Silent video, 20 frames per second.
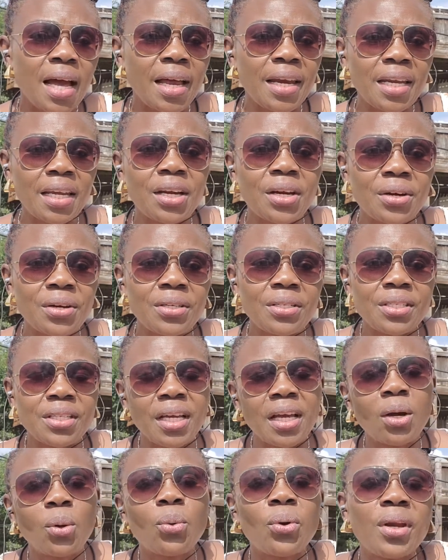and increase
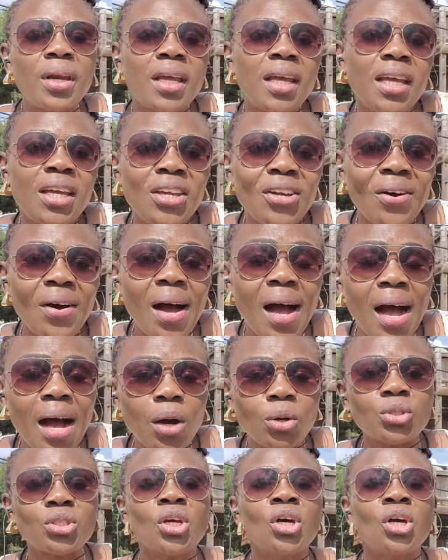the equity in your house.